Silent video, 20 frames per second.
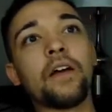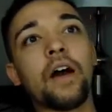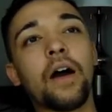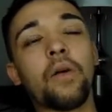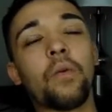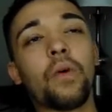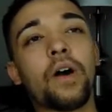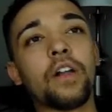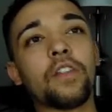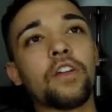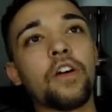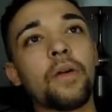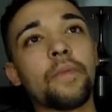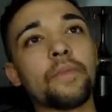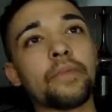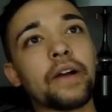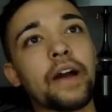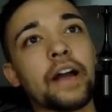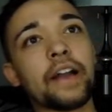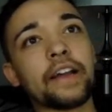A well-known
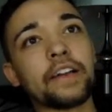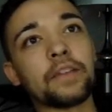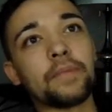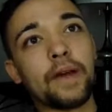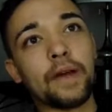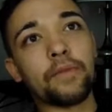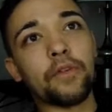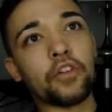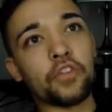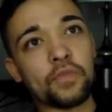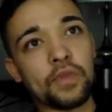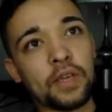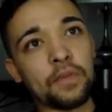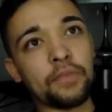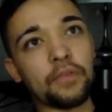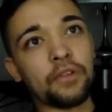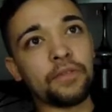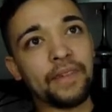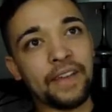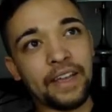product by most
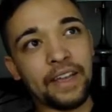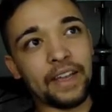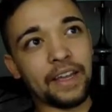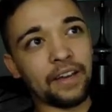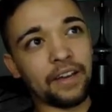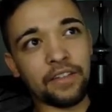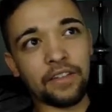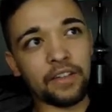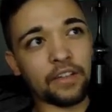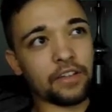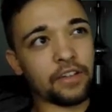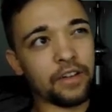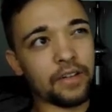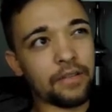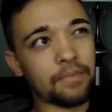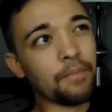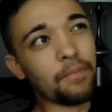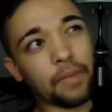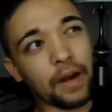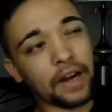people, and it's a
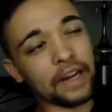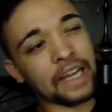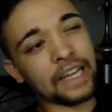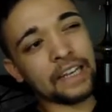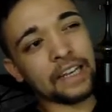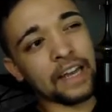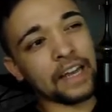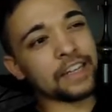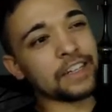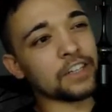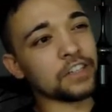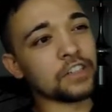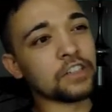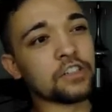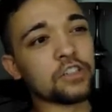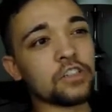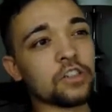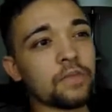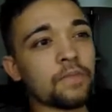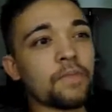good market to enter
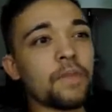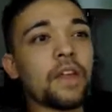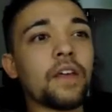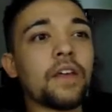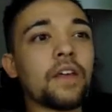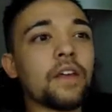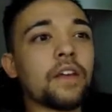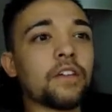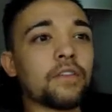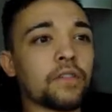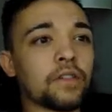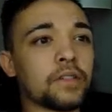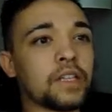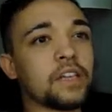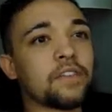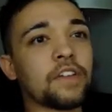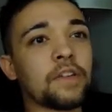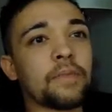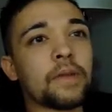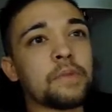into,
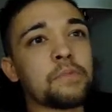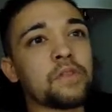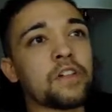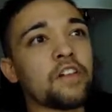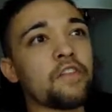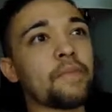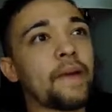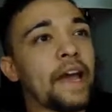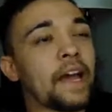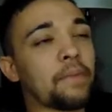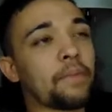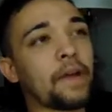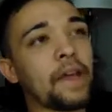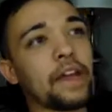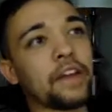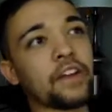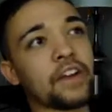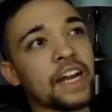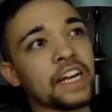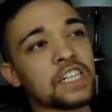relieving people of back
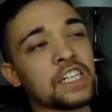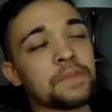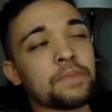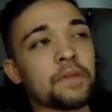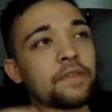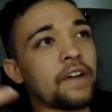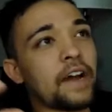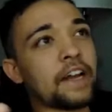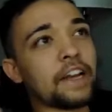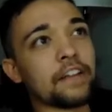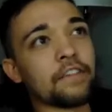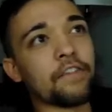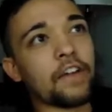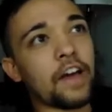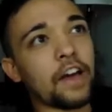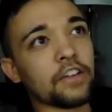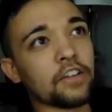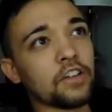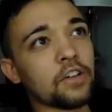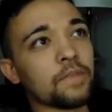pain. You're actually providing
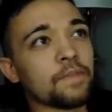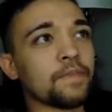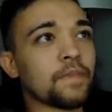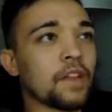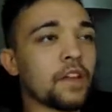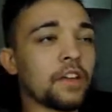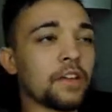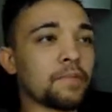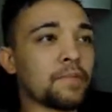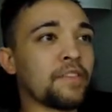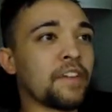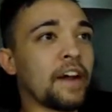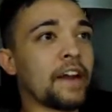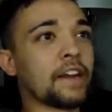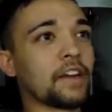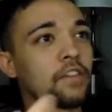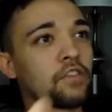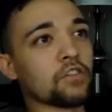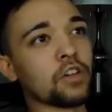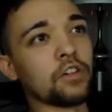value,
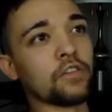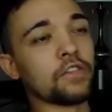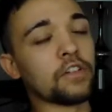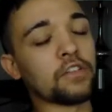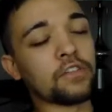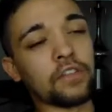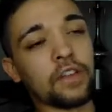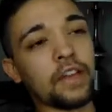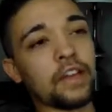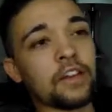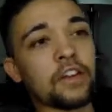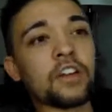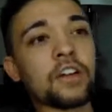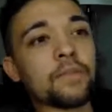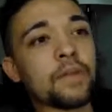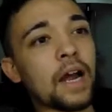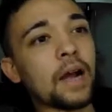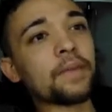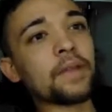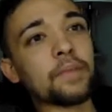providing a service, and you
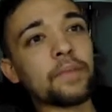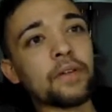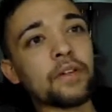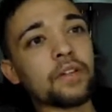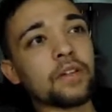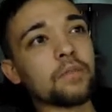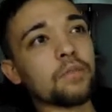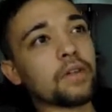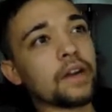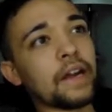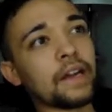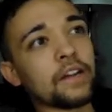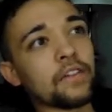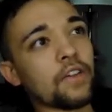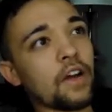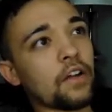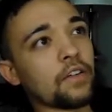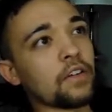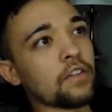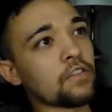could probably build a brand
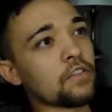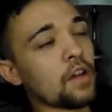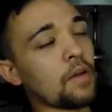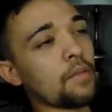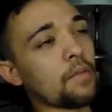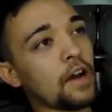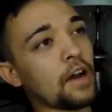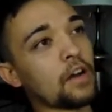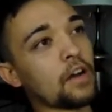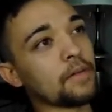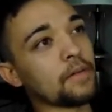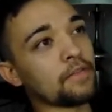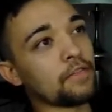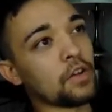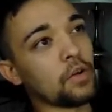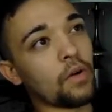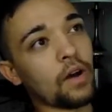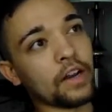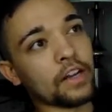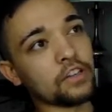around it somehow if
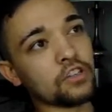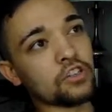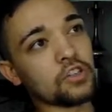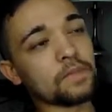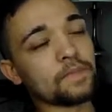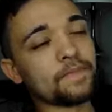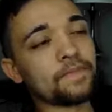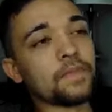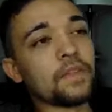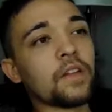you wanted to,